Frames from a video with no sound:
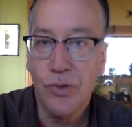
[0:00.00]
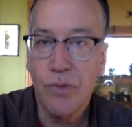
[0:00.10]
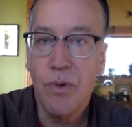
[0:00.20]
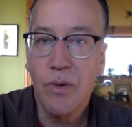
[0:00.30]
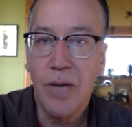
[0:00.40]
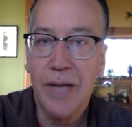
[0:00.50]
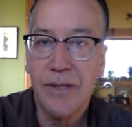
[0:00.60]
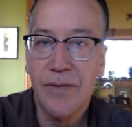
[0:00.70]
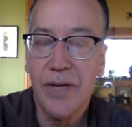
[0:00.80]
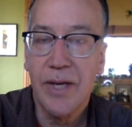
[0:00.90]
neuronal
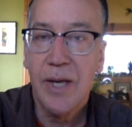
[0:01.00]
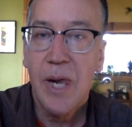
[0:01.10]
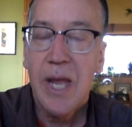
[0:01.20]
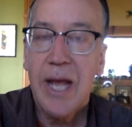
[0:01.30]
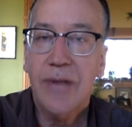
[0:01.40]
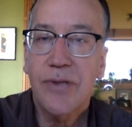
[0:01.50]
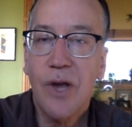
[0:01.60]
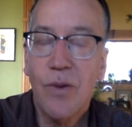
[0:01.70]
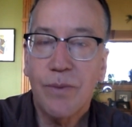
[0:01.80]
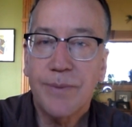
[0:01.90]
activity. And
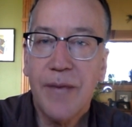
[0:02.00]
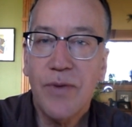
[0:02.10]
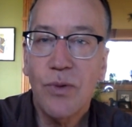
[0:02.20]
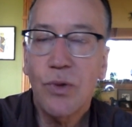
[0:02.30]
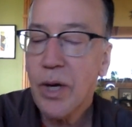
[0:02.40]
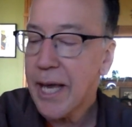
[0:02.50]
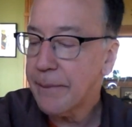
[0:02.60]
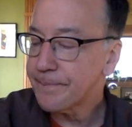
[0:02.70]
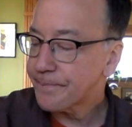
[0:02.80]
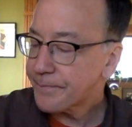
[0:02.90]
so if you look
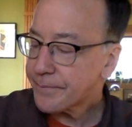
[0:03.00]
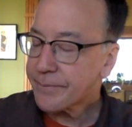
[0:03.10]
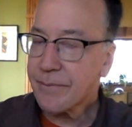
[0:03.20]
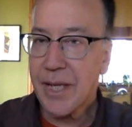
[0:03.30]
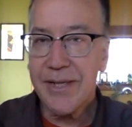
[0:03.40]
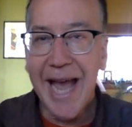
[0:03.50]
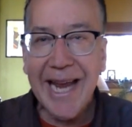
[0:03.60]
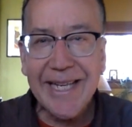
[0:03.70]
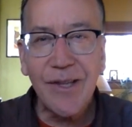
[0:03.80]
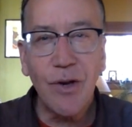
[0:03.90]
at
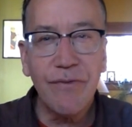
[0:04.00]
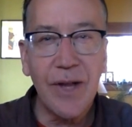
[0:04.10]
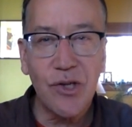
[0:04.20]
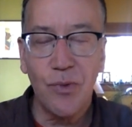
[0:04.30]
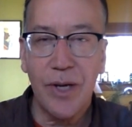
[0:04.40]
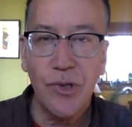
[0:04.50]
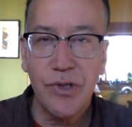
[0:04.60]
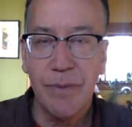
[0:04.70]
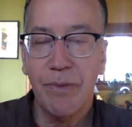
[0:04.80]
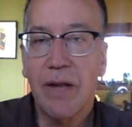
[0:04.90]
tiny little
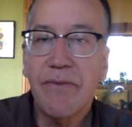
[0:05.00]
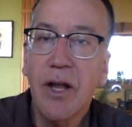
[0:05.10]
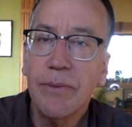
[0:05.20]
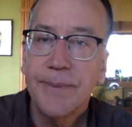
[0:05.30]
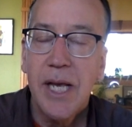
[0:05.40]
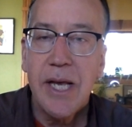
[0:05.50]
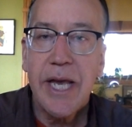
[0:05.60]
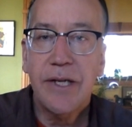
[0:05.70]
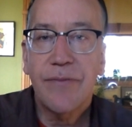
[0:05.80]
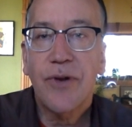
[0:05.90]
fluctuations in blood flow
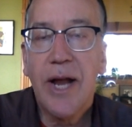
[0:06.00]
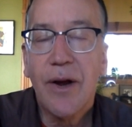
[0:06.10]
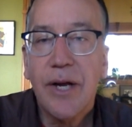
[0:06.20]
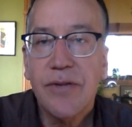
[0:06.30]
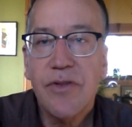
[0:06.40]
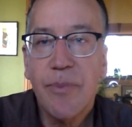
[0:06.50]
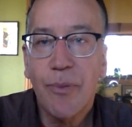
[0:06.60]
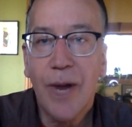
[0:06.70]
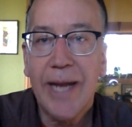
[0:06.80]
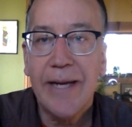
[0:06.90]
in different areas of the
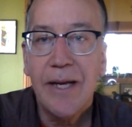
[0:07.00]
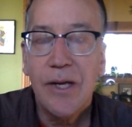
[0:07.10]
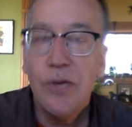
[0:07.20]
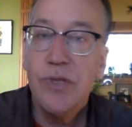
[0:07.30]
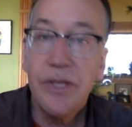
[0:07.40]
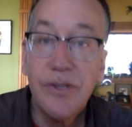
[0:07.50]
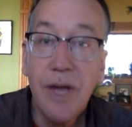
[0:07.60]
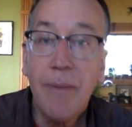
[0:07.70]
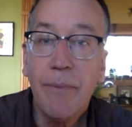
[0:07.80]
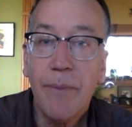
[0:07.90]
brain, you see
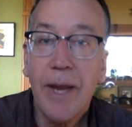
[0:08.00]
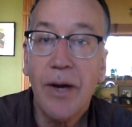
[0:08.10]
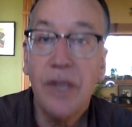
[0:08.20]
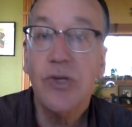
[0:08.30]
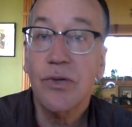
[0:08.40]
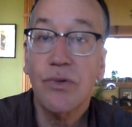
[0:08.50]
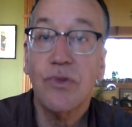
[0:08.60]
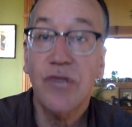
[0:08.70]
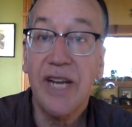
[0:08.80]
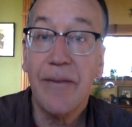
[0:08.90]
some areas are
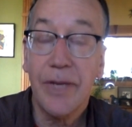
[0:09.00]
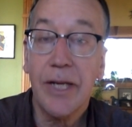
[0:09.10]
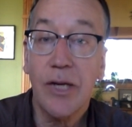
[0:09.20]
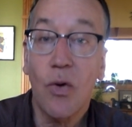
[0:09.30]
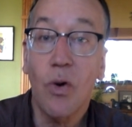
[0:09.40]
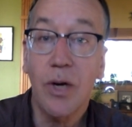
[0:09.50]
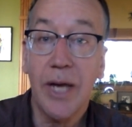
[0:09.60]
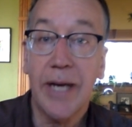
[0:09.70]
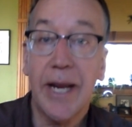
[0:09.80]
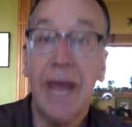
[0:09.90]
significantly
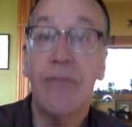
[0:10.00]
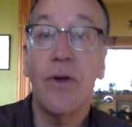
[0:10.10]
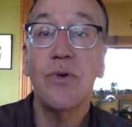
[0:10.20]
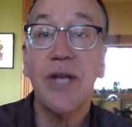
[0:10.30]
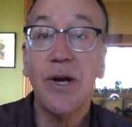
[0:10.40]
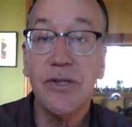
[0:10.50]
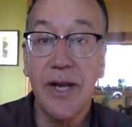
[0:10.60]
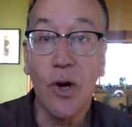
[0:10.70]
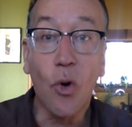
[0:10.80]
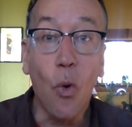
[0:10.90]
correlated, and those areas
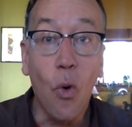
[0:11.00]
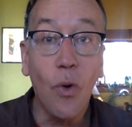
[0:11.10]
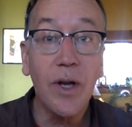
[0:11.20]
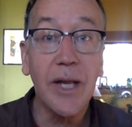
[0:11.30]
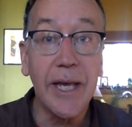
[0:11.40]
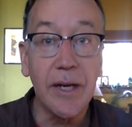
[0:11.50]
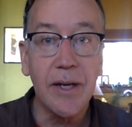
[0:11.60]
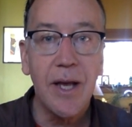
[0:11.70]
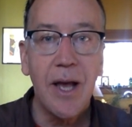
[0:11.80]
that are correlated,